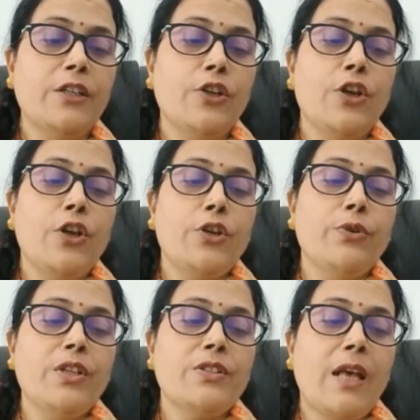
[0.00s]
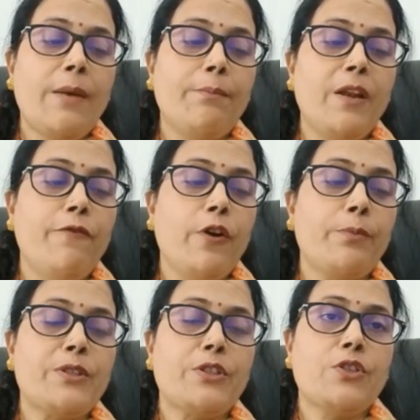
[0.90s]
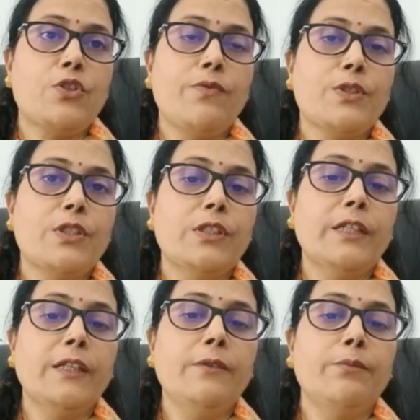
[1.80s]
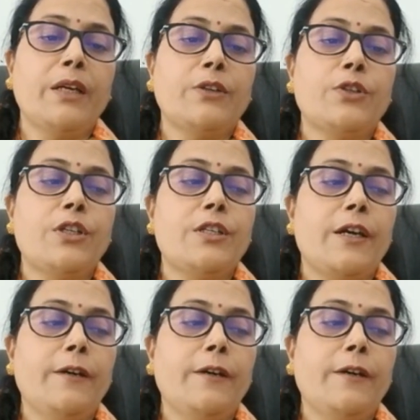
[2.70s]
urine sample for presence of certain bacteria.